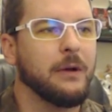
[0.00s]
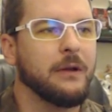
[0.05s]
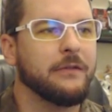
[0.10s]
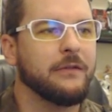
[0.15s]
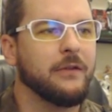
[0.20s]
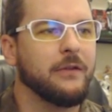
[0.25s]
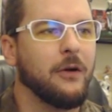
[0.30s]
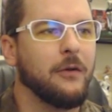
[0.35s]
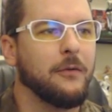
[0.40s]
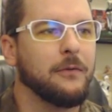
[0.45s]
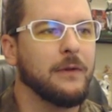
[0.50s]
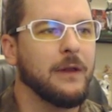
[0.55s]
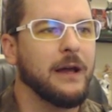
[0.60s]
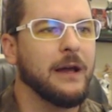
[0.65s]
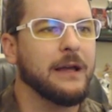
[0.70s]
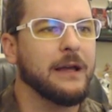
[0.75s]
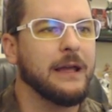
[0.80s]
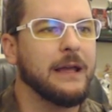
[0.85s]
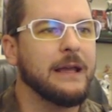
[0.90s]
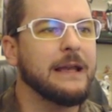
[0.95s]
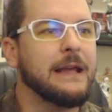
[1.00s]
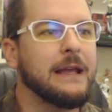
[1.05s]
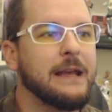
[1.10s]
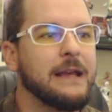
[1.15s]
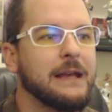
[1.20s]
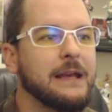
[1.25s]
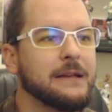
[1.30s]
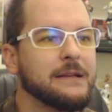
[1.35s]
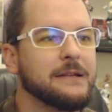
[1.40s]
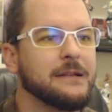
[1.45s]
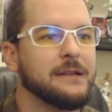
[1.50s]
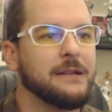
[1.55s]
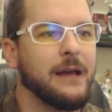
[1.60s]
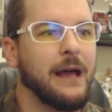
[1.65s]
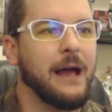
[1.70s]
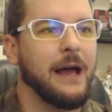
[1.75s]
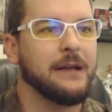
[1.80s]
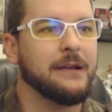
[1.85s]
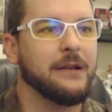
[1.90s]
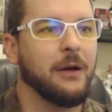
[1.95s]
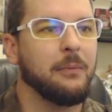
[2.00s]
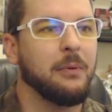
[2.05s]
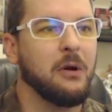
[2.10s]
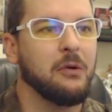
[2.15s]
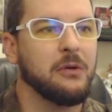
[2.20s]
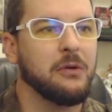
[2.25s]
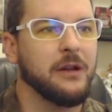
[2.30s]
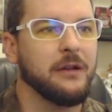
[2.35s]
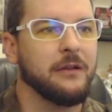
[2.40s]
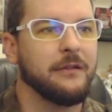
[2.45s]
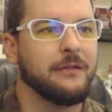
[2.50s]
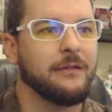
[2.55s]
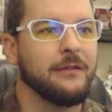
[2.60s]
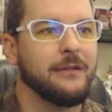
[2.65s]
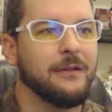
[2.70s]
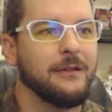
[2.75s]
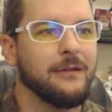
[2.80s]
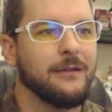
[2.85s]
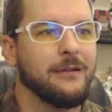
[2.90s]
myself like an idiot at opponents,